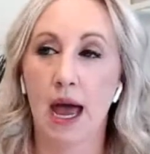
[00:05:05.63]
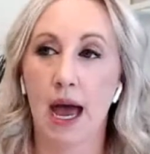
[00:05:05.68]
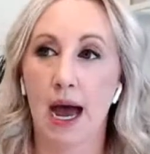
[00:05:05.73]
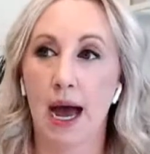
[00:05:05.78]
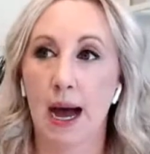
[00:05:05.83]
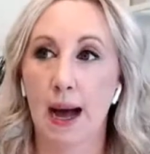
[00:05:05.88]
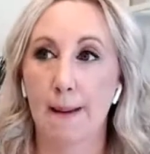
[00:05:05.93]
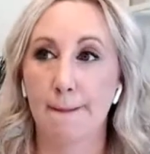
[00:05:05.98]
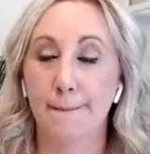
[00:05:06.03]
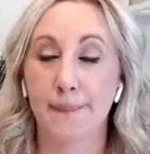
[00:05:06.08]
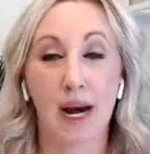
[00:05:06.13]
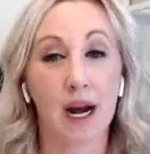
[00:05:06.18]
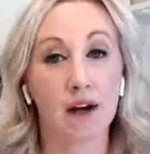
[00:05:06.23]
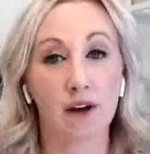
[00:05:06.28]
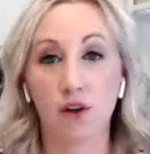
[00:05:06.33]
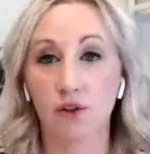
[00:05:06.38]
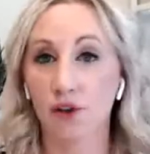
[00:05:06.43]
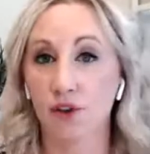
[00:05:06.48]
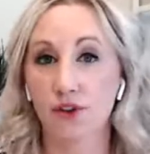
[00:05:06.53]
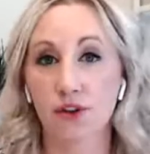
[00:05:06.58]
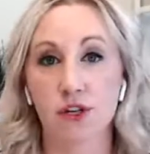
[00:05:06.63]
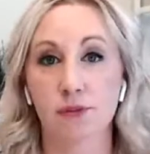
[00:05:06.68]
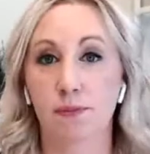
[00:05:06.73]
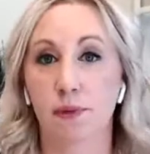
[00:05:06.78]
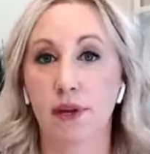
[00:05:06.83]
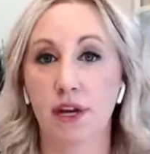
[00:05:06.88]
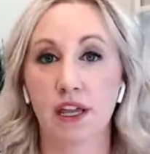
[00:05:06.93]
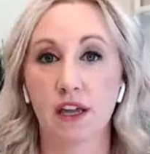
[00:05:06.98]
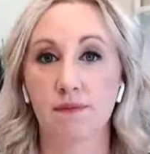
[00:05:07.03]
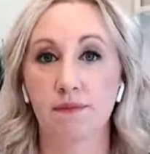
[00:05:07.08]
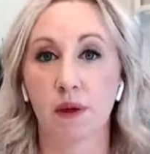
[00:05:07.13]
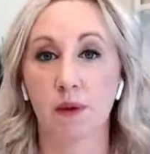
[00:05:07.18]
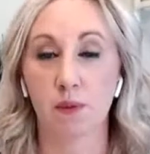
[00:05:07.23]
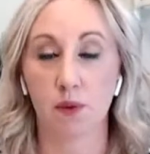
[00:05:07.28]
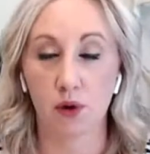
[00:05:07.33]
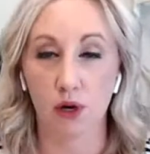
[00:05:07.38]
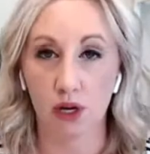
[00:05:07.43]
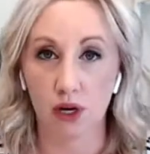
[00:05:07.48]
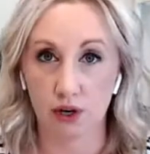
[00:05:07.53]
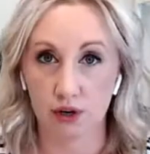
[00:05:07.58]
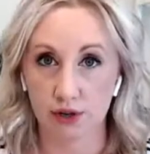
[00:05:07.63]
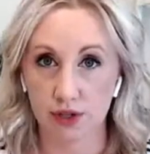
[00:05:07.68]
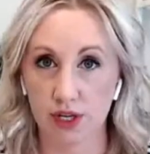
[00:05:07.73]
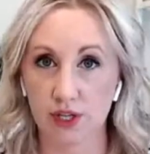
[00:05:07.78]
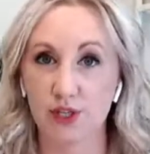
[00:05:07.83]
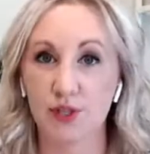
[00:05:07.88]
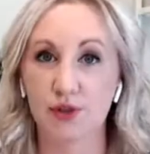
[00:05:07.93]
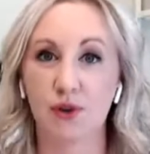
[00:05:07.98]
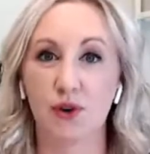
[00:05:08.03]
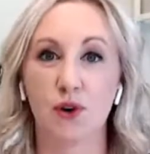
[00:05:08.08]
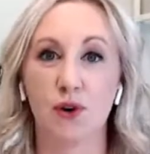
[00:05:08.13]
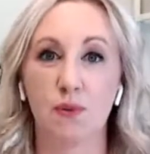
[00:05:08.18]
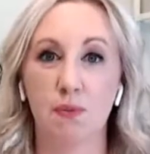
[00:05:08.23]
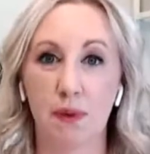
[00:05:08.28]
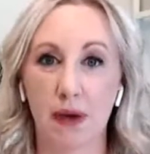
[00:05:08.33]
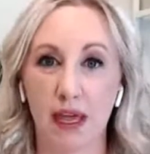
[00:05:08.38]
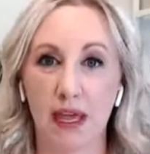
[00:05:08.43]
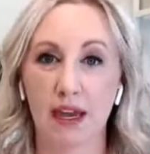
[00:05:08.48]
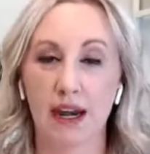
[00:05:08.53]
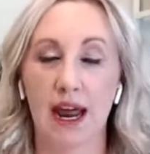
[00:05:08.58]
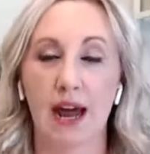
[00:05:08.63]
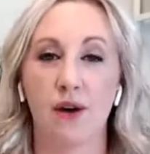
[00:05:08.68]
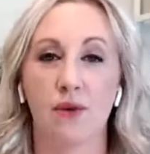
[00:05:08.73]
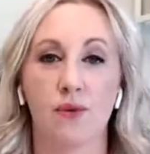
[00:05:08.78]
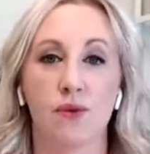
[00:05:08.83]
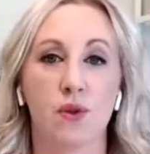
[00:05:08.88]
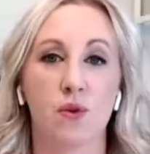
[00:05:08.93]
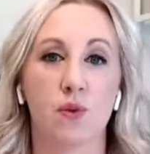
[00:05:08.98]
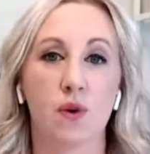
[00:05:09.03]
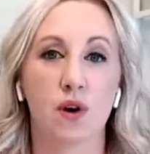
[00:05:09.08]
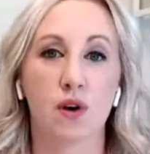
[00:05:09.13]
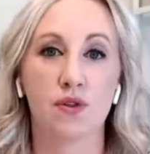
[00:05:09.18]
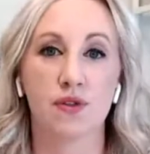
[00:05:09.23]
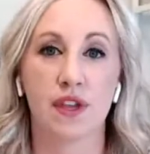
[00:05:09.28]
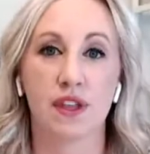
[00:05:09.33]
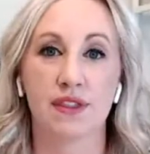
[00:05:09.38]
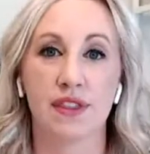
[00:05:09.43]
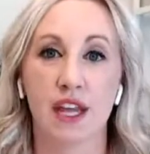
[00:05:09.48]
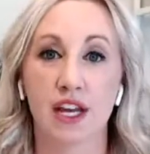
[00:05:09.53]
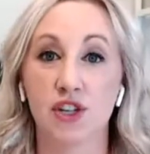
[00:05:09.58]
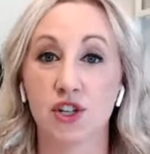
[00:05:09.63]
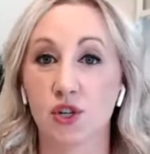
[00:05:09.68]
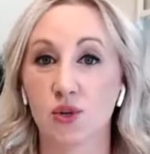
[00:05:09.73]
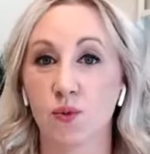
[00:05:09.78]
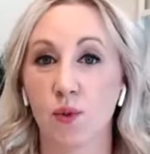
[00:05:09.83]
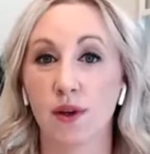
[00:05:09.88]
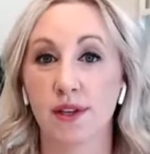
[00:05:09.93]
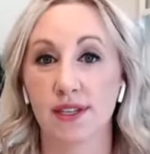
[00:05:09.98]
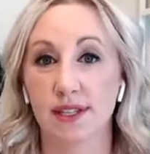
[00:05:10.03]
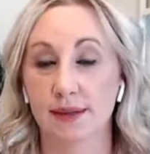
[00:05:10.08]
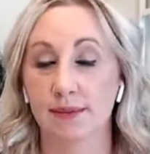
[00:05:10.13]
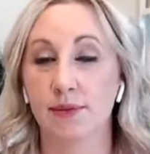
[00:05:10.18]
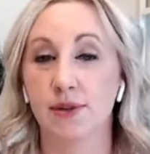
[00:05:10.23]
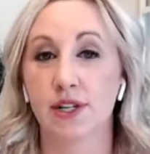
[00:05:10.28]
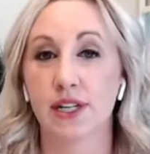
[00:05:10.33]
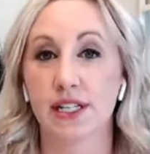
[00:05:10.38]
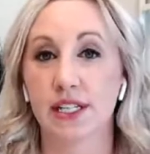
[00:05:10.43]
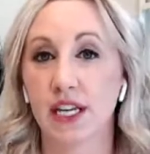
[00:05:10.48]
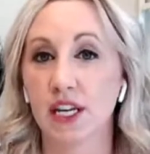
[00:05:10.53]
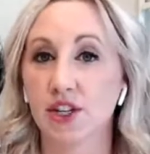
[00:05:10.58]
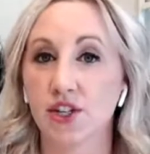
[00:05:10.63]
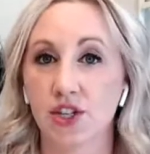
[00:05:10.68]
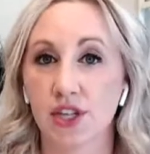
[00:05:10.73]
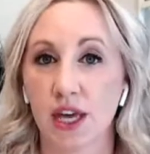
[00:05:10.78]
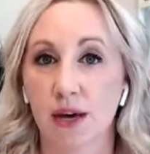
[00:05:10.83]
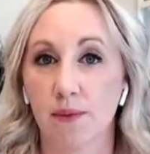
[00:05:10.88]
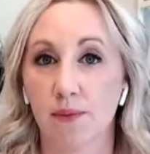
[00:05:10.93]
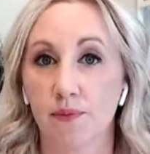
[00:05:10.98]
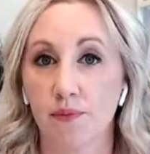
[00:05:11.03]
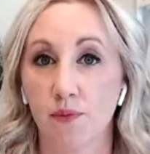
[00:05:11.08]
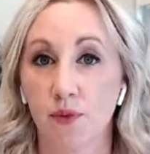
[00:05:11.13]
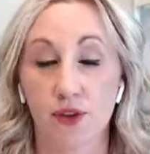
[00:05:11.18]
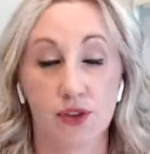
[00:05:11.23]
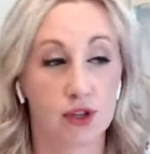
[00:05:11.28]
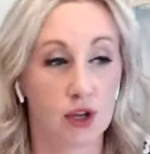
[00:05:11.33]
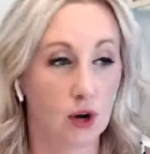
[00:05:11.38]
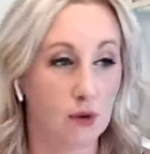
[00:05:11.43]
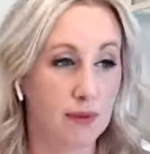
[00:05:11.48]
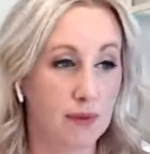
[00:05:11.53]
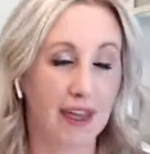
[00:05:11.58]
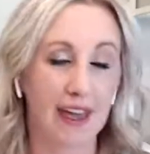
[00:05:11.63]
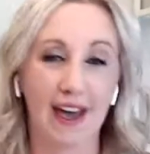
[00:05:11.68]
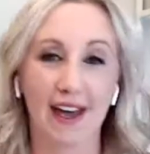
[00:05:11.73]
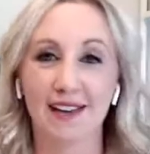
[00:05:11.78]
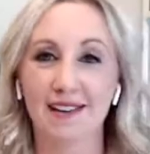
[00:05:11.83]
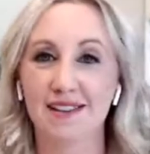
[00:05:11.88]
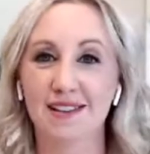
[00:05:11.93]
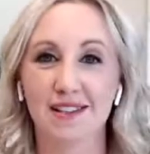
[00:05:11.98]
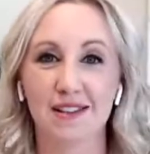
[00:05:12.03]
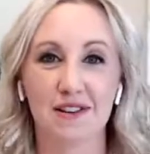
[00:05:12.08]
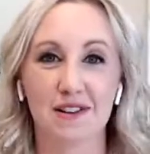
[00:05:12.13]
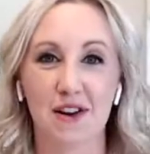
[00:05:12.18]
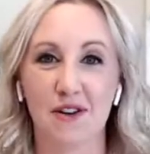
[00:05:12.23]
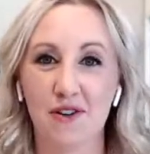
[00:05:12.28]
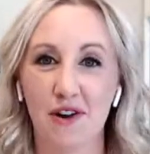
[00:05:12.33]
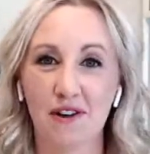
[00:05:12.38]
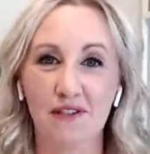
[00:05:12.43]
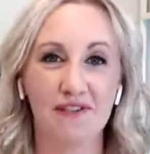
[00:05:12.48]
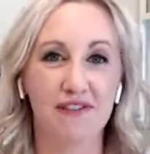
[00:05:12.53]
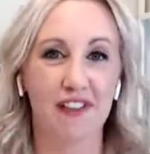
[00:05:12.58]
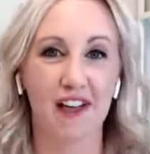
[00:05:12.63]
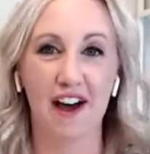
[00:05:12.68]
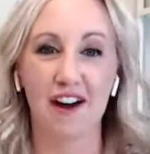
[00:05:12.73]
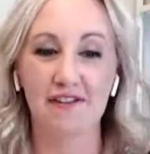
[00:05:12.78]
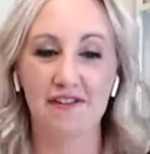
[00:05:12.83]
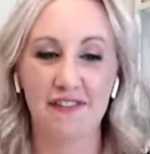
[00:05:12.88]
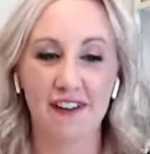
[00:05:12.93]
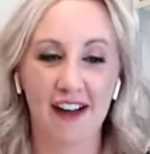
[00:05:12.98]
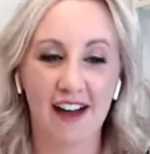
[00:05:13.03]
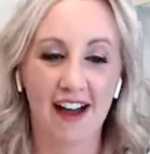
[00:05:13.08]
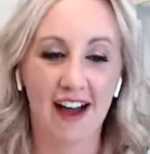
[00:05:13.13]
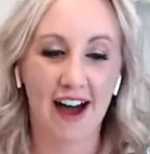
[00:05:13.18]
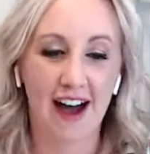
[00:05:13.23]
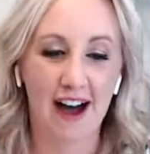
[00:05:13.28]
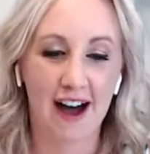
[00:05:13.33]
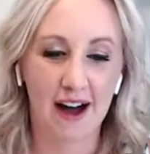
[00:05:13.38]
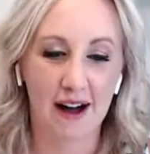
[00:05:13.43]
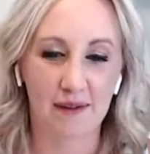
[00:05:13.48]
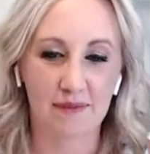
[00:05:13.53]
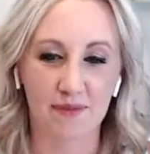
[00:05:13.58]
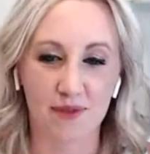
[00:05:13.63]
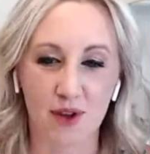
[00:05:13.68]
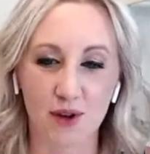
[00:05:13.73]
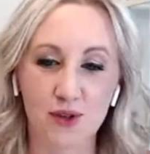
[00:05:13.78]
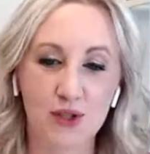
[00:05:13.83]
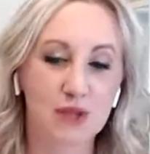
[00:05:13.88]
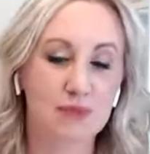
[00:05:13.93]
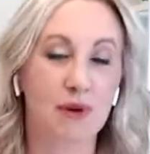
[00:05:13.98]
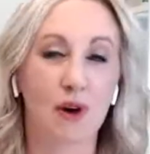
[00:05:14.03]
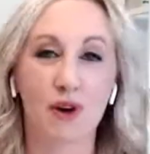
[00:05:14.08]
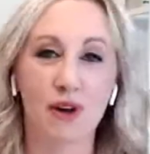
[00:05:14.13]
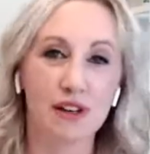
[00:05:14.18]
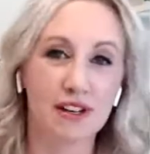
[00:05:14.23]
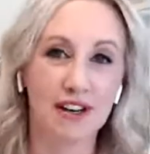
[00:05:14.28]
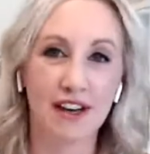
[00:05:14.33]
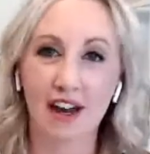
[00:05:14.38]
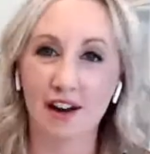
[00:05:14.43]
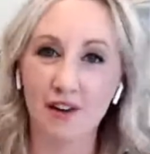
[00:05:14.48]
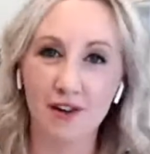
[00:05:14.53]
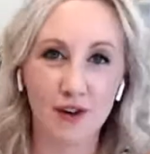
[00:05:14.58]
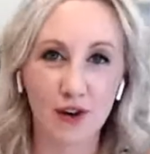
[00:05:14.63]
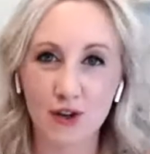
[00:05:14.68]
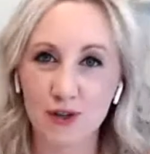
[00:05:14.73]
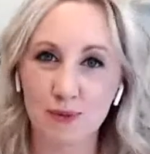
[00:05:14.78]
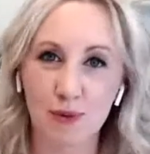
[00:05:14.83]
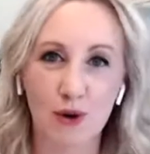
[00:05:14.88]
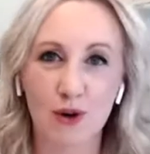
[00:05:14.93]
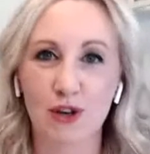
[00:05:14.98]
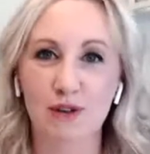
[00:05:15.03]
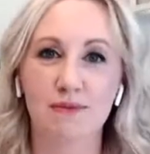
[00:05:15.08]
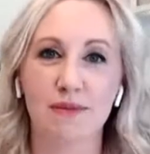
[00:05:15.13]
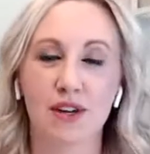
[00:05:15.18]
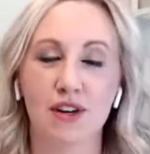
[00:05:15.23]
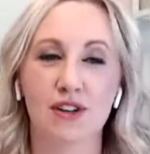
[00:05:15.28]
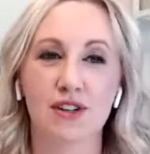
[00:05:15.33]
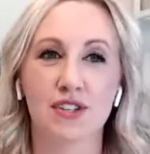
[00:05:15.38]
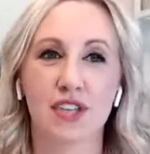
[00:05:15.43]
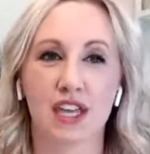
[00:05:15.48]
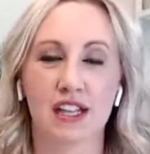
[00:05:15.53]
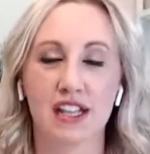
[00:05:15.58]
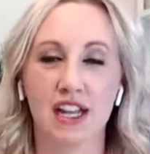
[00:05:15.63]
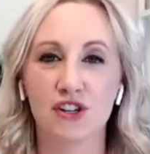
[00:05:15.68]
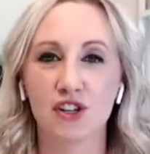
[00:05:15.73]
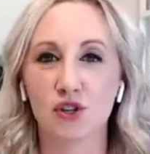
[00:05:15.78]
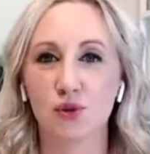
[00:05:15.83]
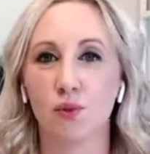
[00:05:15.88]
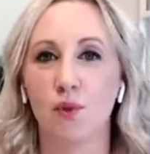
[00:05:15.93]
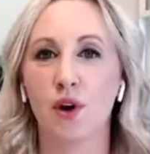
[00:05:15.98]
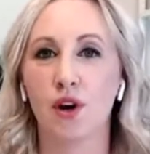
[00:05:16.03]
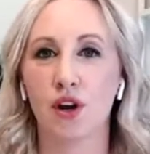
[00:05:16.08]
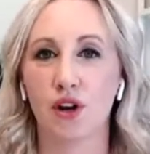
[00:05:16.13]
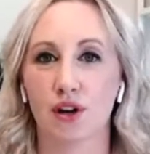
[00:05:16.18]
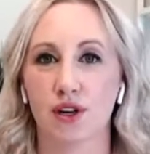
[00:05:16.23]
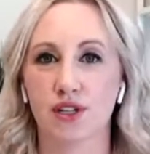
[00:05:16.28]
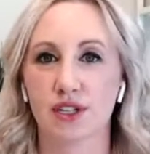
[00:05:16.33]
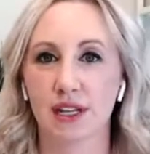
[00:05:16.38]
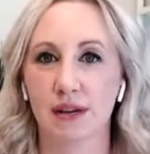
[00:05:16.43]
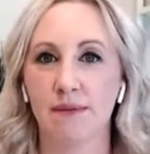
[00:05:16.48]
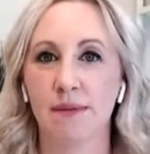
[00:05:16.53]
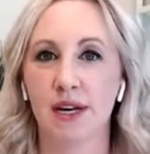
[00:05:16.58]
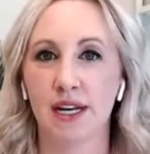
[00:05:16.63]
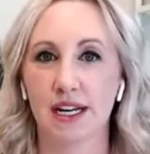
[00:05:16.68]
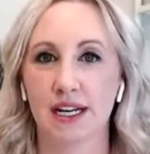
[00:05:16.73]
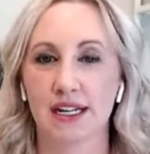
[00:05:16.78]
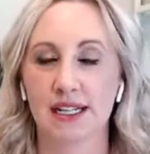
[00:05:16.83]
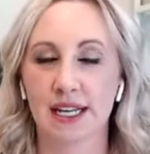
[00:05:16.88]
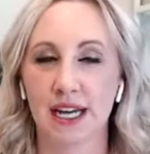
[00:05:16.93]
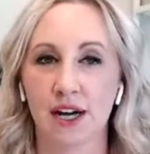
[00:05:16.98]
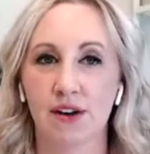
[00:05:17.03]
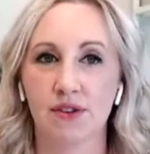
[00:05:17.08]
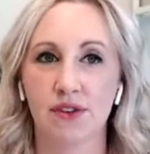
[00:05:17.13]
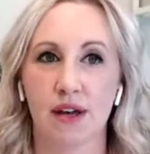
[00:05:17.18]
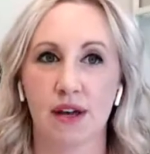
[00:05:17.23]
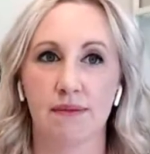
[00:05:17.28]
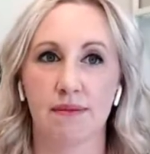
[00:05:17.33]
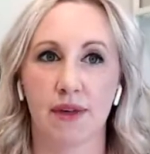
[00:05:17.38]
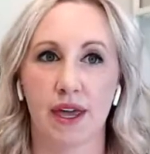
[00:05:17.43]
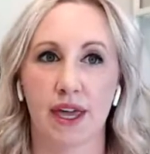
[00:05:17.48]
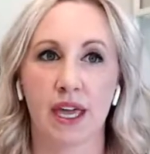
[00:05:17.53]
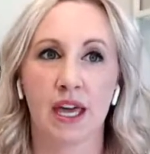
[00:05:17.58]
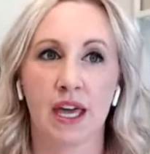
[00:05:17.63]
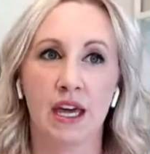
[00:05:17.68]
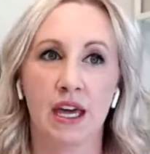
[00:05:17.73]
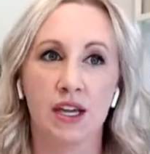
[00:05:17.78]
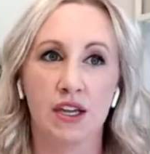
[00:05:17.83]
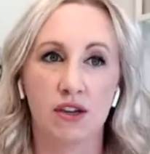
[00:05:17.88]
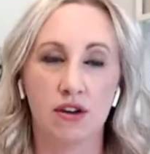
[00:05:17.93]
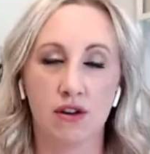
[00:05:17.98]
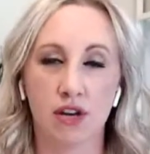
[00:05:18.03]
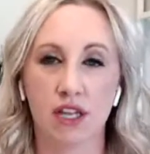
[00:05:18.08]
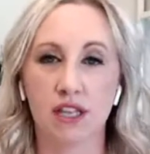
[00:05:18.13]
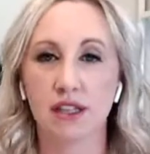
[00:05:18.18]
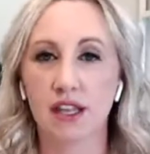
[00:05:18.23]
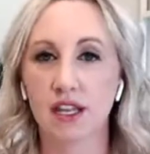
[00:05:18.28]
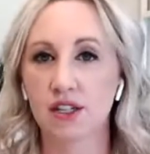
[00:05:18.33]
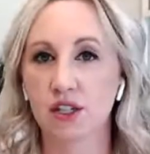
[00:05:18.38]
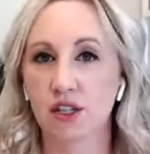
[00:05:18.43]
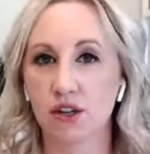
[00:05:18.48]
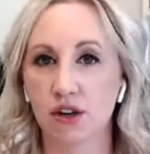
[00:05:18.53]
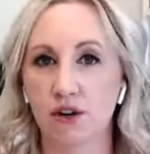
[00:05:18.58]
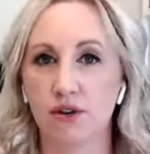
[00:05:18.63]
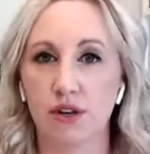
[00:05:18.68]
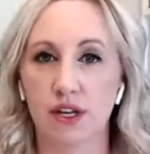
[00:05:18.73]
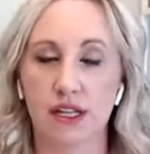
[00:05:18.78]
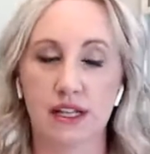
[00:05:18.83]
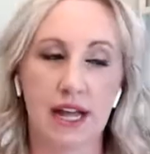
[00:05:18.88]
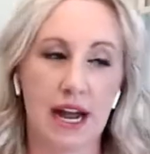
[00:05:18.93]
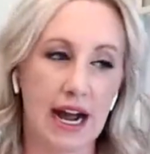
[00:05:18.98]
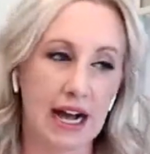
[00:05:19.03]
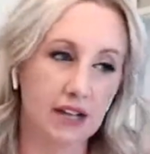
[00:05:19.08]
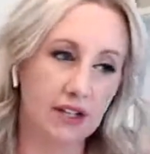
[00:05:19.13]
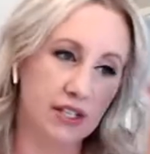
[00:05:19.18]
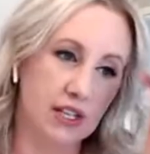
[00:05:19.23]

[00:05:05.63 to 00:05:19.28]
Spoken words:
But I know that there's plenty of people here in this group and out in the world that they just want someone to teach them with no BS, no fluff, no smoke, no smoke and mirrors. Like they just want somebody to tell them, like, you need this, you don't need that.